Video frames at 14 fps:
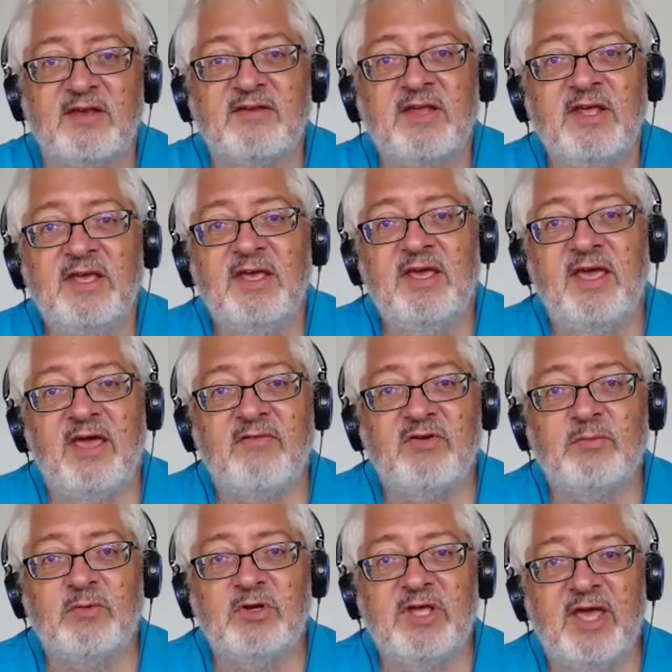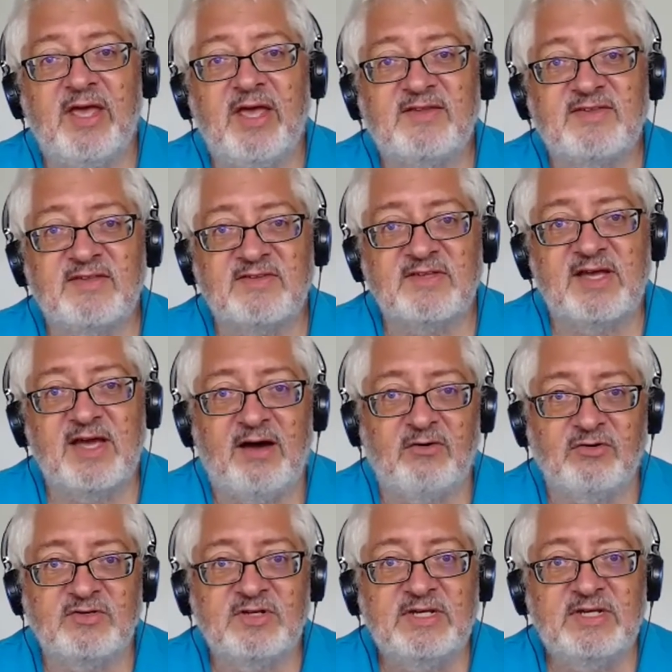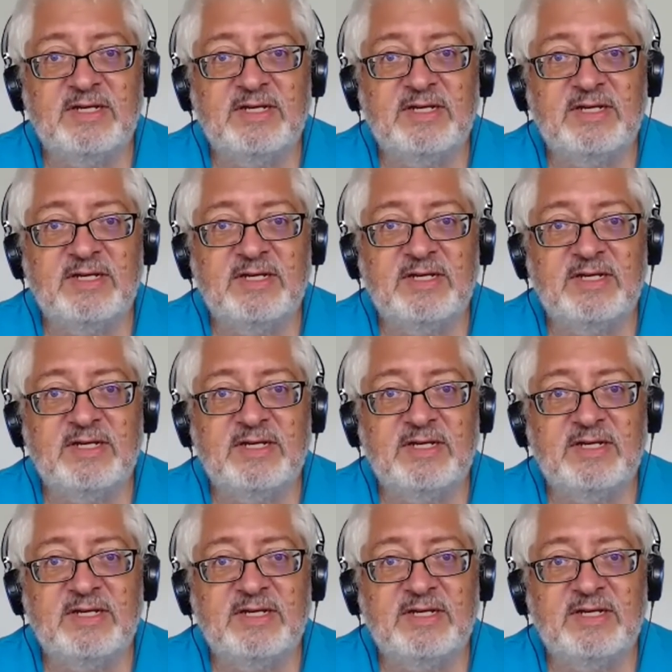and everybody else doesn't count.